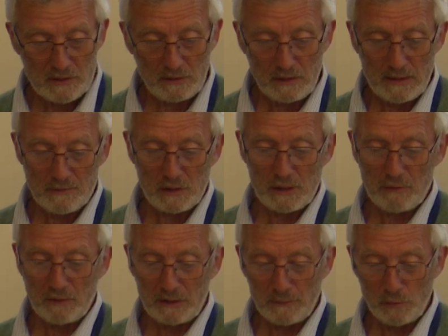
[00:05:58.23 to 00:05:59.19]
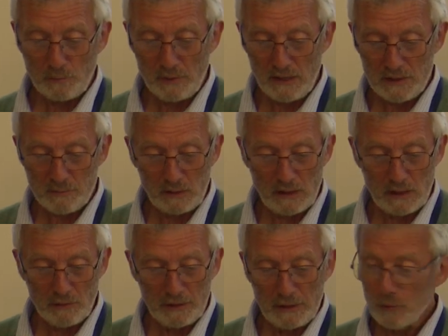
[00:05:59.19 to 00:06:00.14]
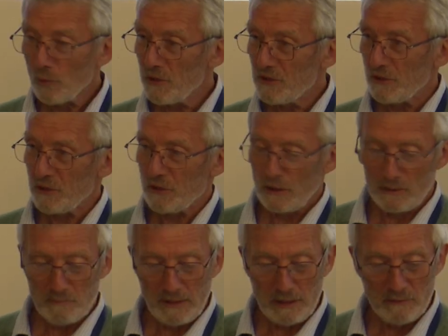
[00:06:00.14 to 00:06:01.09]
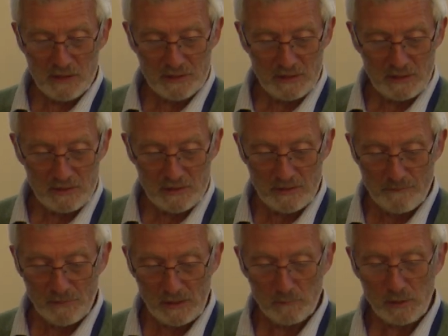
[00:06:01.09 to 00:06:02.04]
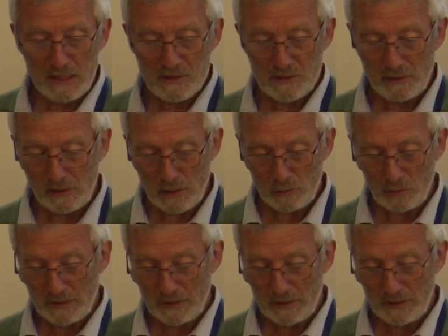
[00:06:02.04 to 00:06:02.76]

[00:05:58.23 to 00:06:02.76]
and leaves littering the footpaths below, and their noise disturbed many residents. Complaints to the local